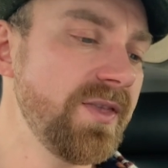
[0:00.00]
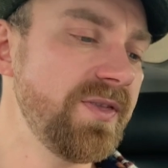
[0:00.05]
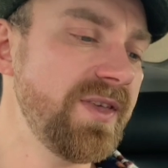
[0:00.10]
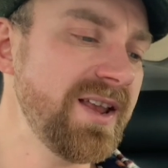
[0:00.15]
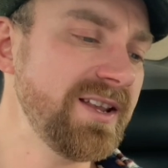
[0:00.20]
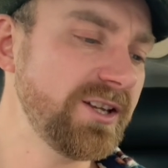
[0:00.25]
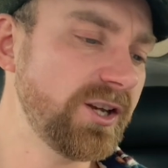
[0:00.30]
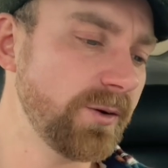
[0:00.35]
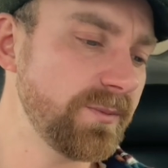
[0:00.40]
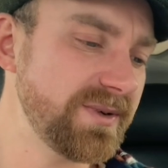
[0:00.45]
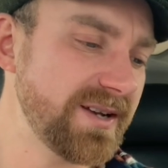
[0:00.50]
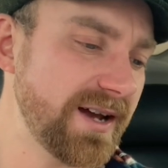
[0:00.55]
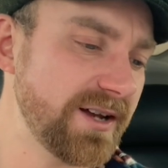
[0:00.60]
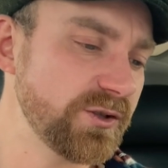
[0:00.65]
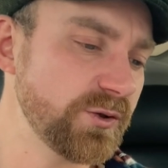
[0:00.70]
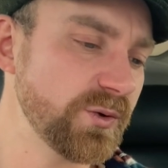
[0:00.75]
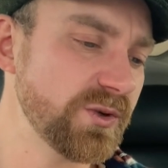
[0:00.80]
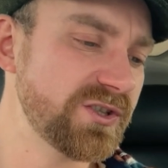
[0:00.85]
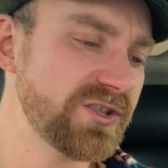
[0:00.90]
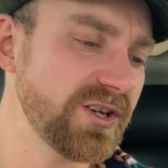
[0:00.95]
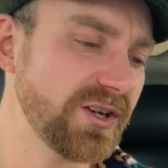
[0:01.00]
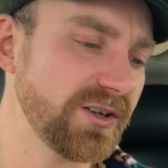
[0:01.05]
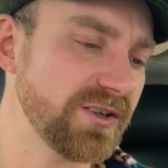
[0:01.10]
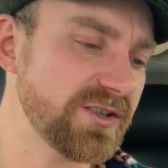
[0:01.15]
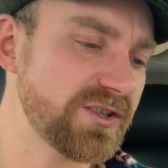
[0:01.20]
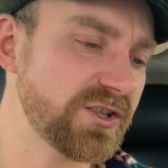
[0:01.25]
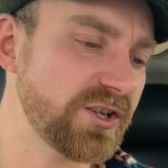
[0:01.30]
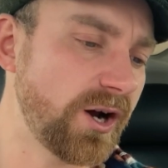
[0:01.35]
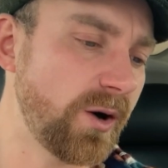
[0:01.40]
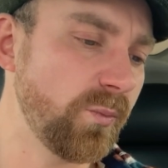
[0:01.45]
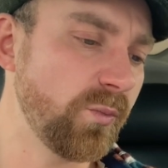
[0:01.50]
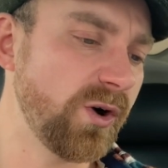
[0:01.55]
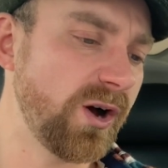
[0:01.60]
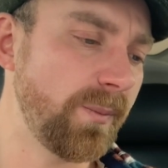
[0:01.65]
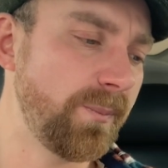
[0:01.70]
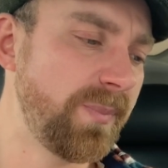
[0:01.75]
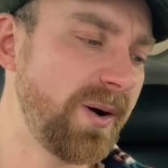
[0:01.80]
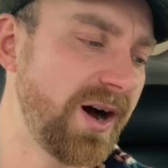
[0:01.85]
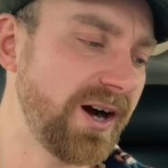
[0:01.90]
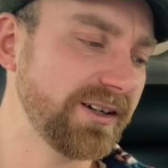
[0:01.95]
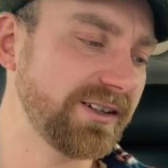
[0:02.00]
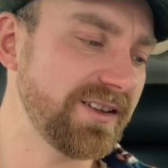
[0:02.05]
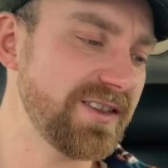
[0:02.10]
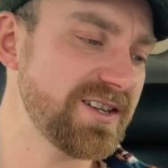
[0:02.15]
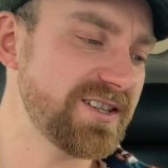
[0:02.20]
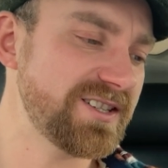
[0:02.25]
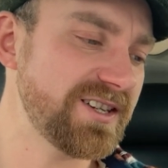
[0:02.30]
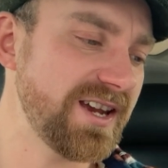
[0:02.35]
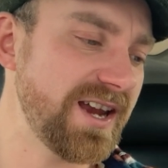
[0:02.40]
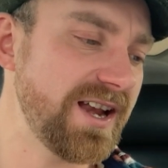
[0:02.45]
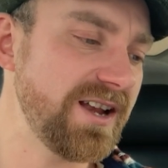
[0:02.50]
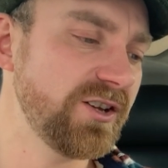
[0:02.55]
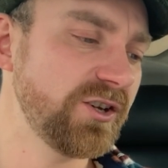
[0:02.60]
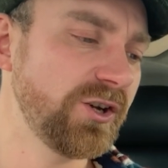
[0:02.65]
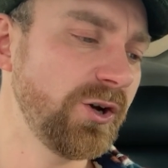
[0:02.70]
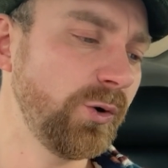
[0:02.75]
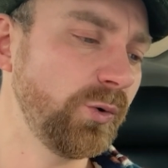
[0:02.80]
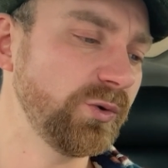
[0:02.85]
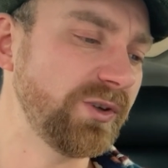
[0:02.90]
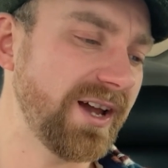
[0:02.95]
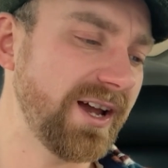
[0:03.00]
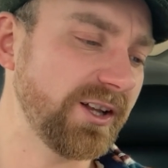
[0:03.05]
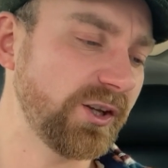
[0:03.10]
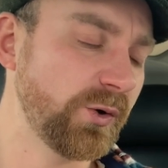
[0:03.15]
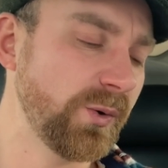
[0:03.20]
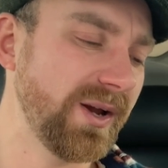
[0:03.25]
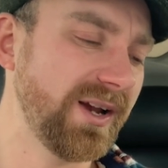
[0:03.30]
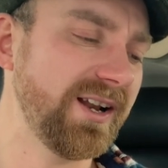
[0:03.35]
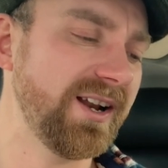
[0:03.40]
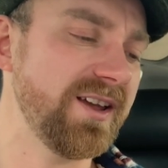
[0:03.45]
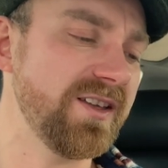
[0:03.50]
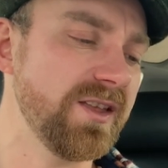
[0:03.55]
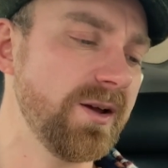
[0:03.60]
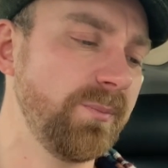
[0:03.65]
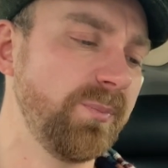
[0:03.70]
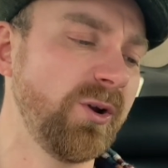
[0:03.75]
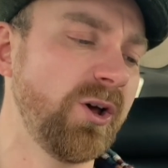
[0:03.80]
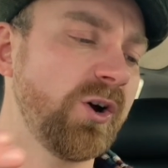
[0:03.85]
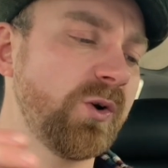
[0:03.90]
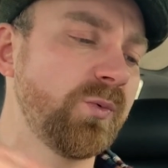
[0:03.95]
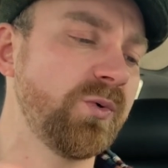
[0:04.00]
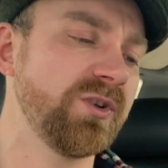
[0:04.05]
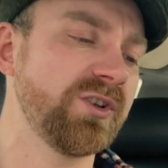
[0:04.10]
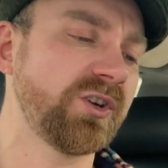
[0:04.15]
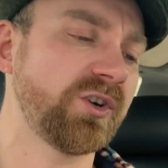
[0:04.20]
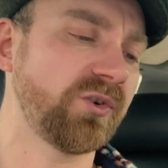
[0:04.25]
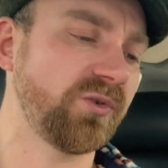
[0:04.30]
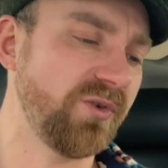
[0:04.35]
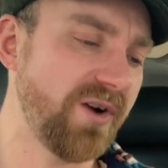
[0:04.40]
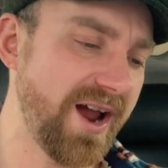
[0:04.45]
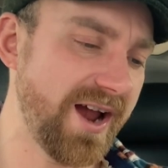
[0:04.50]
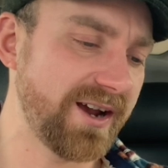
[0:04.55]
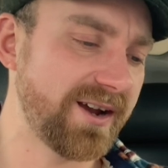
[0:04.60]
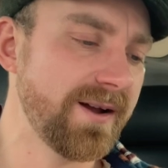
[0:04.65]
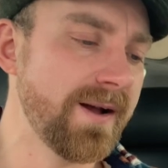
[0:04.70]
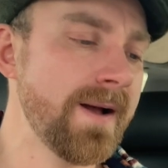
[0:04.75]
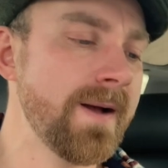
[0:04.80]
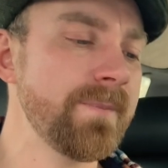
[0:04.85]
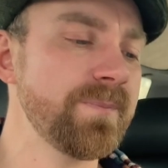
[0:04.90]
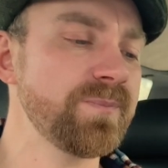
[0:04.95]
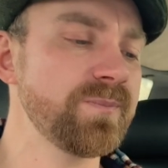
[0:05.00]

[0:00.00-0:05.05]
then come down to a sudden stop while parked at the scene, cool down quickly and the block would crack.